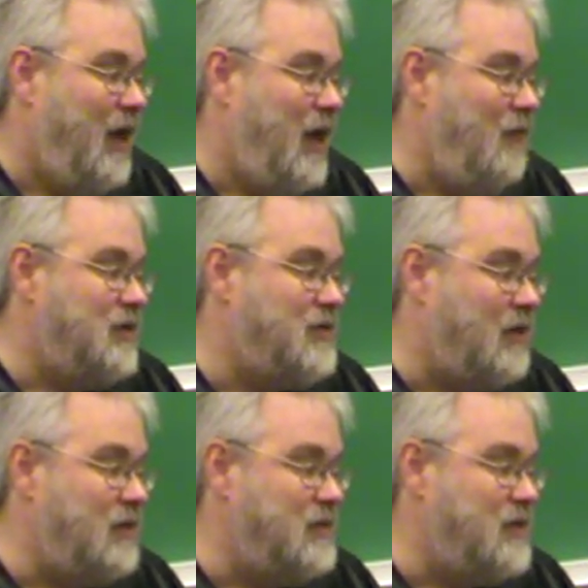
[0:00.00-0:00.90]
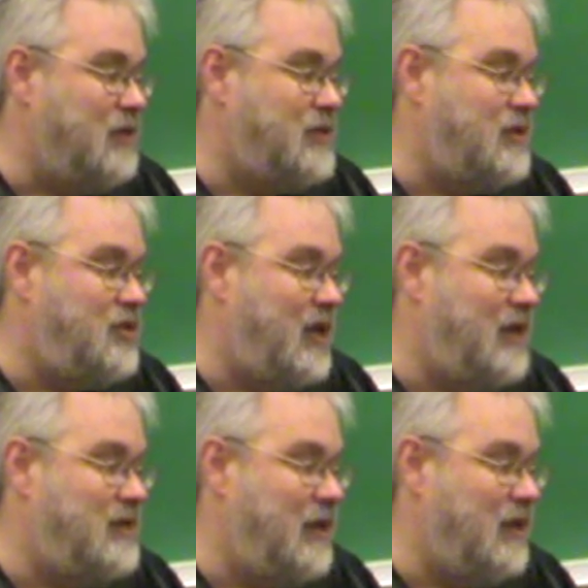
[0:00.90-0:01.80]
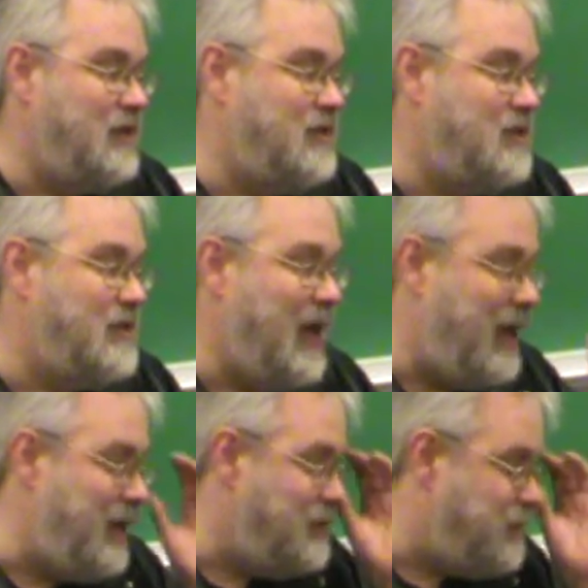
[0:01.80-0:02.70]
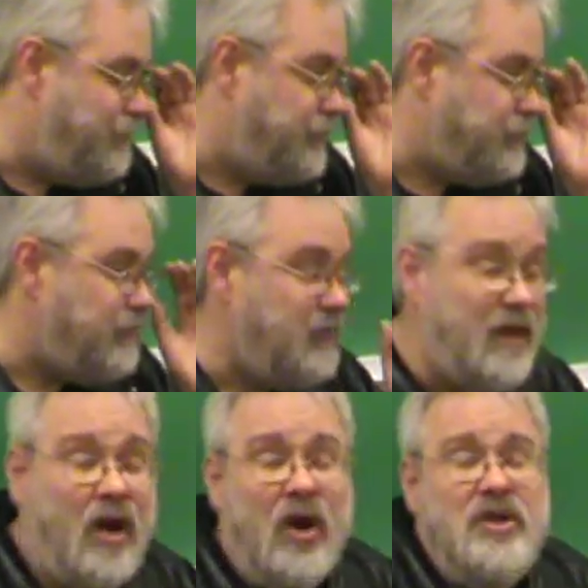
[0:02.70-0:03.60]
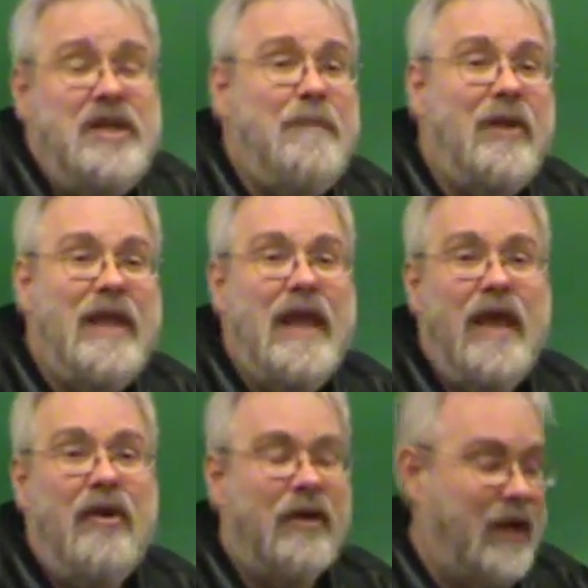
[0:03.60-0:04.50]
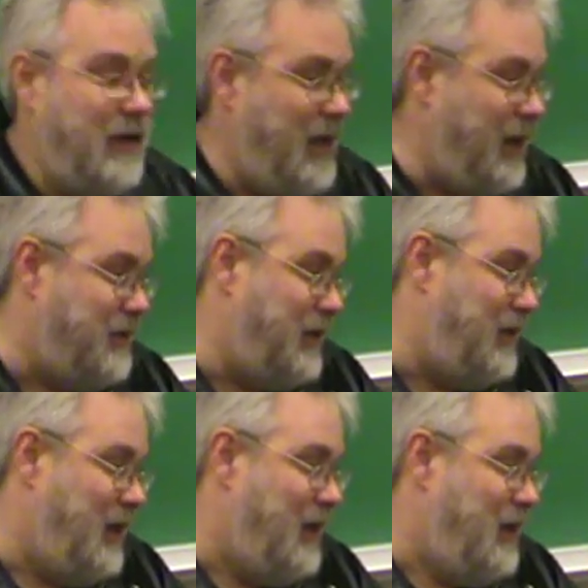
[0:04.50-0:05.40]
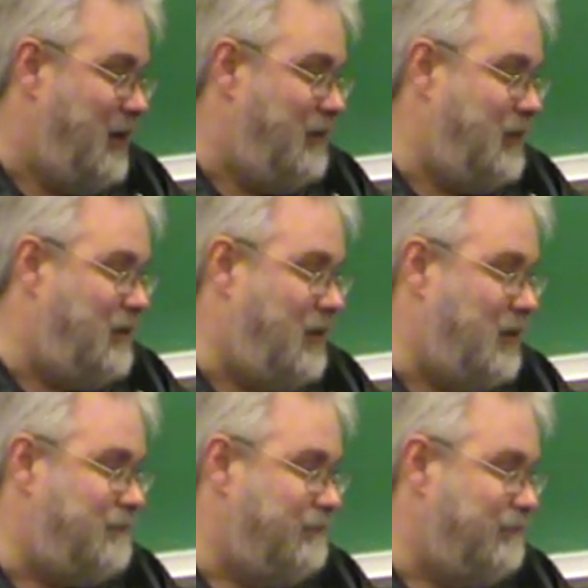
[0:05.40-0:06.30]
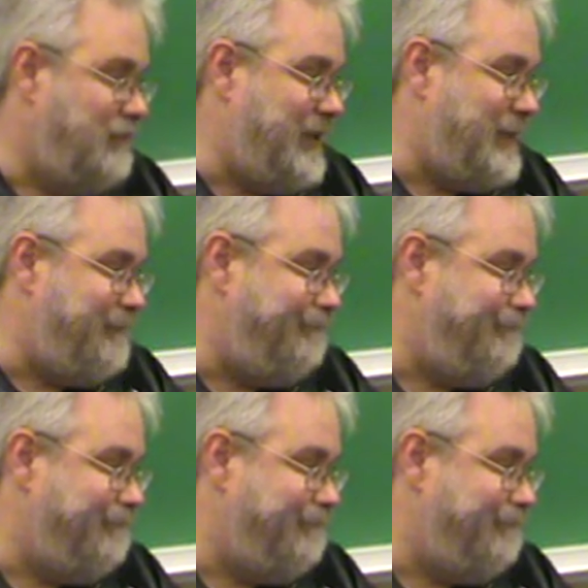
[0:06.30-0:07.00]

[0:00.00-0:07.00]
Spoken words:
He was also suggesting that societies are deeply interconnected, that they're, well,